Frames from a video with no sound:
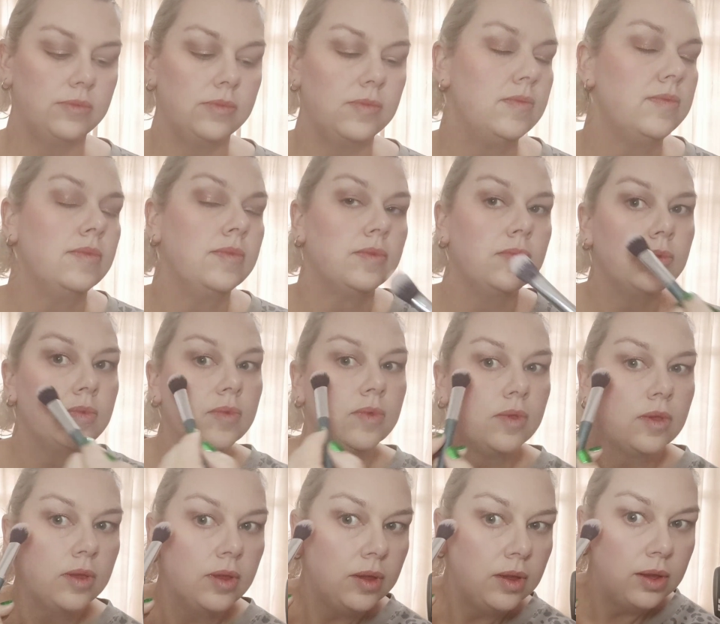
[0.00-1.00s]

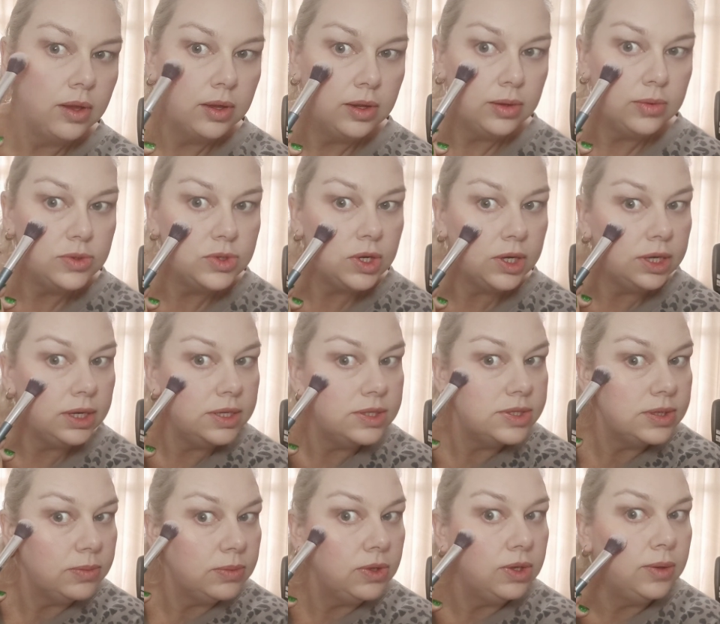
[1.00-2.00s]
I'm trying out
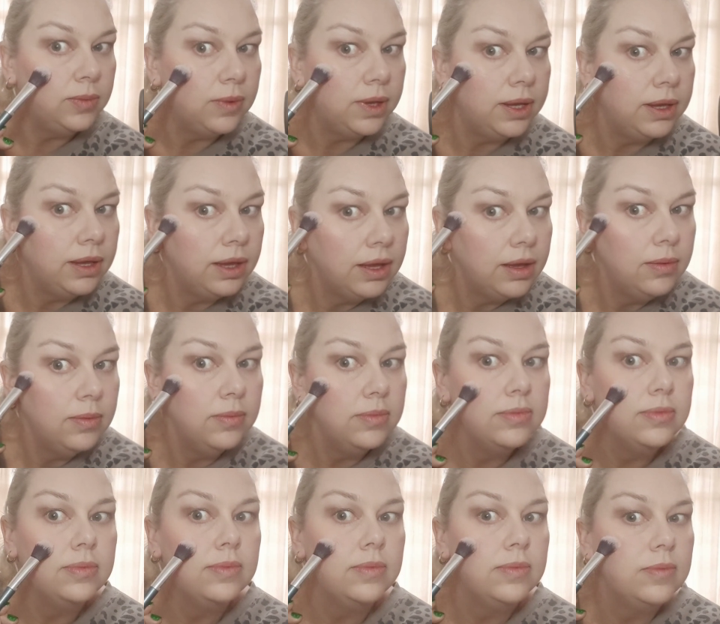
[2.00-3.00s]
some new makeup
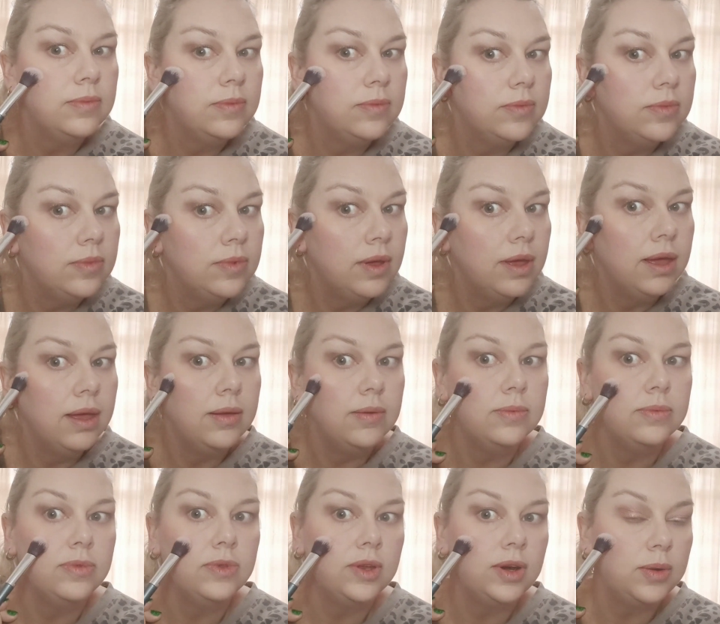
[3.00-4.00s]

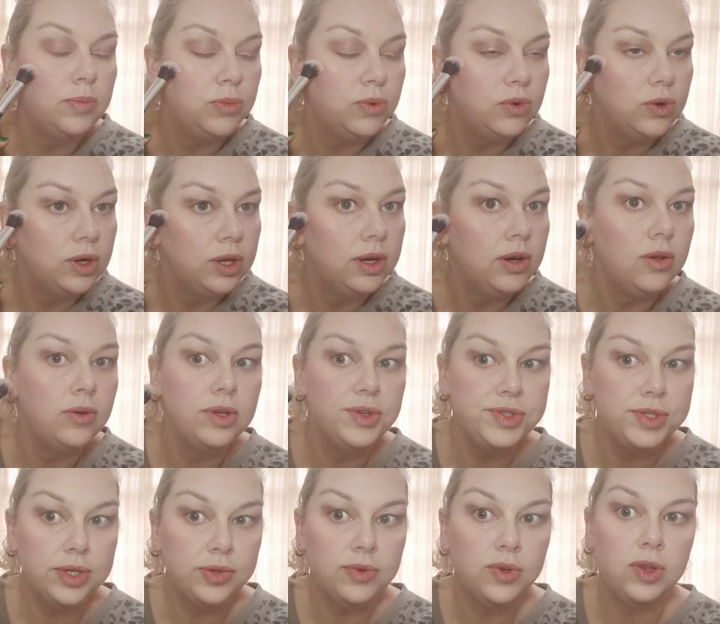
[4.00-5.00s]
that I brought, and I'll
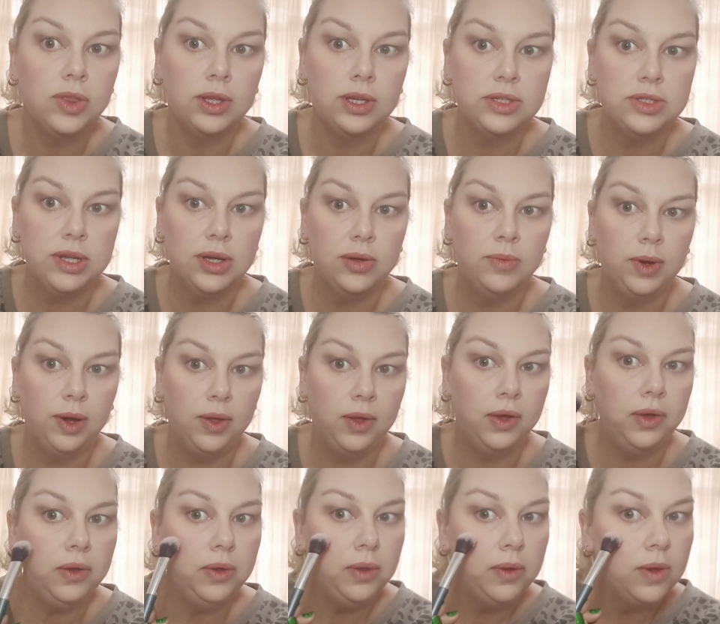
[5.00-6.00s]
list everything down
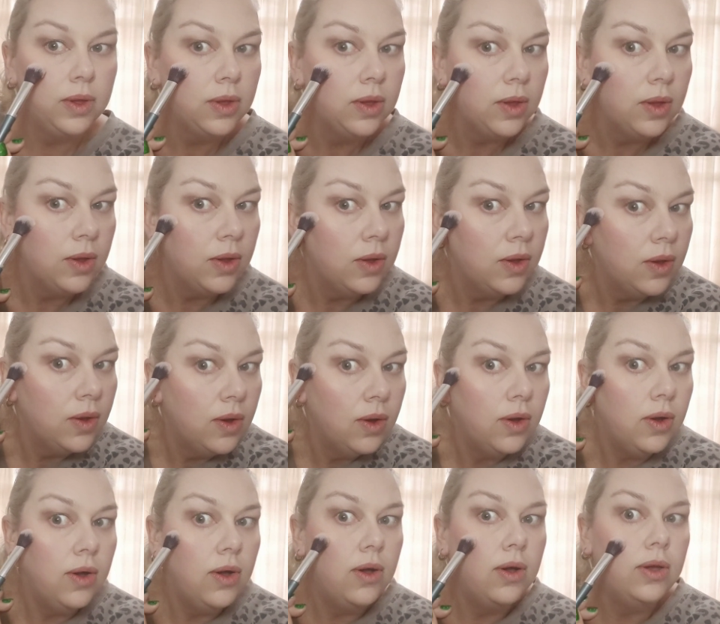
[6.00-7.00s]
below
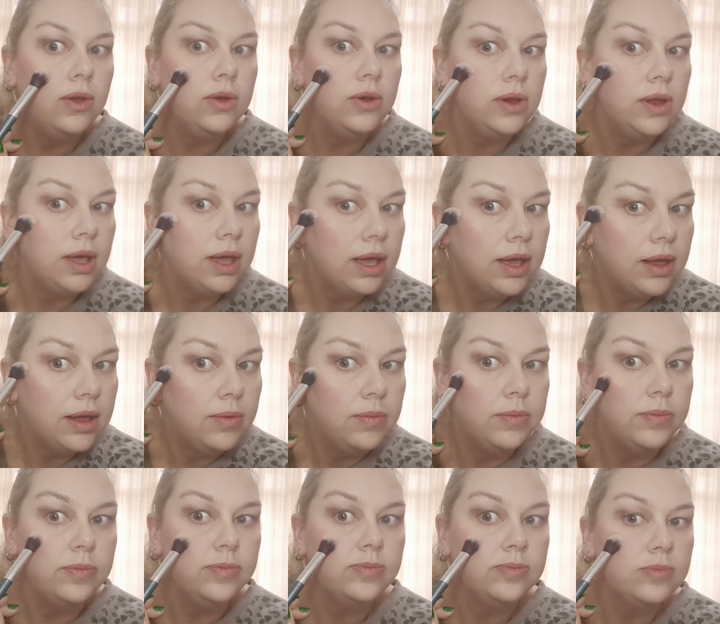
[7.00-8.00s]

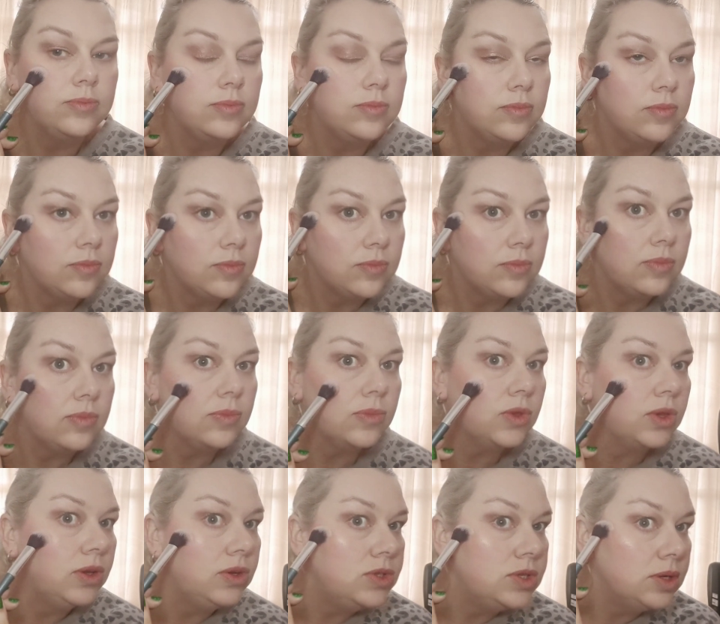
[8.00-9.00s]
on
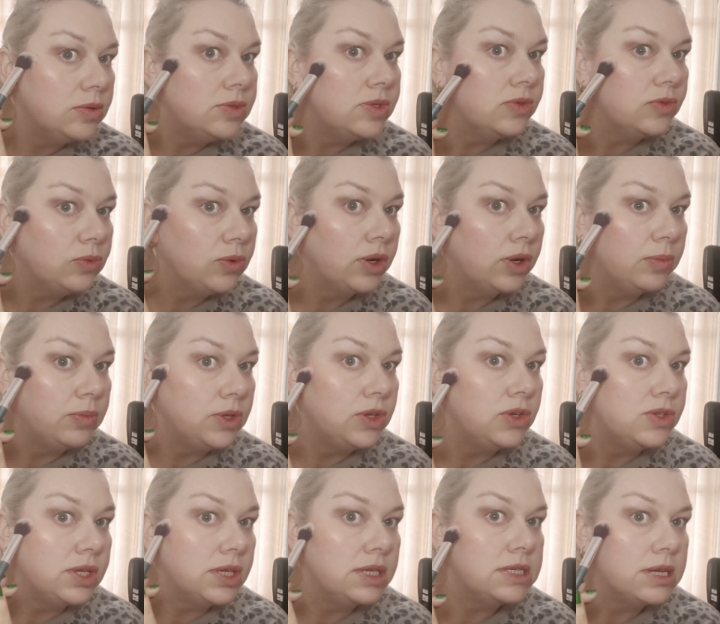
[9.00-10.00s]
in terms of what I'm
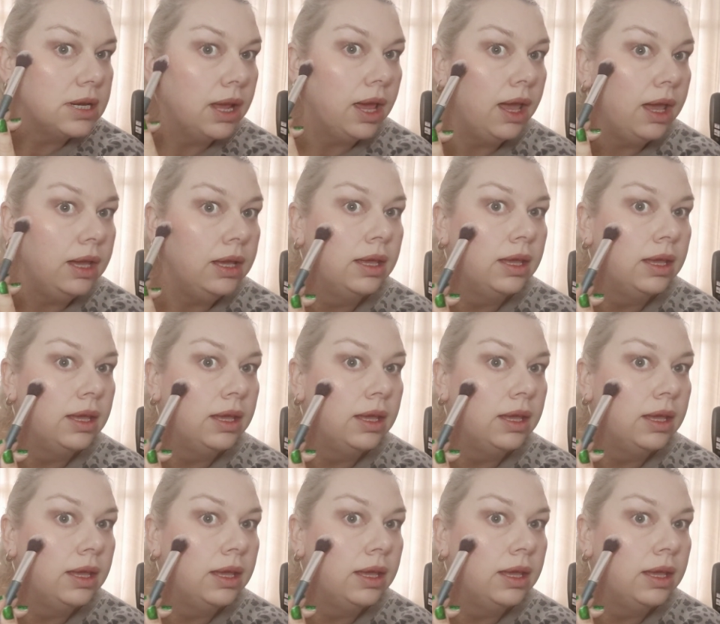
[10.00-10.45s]
using today.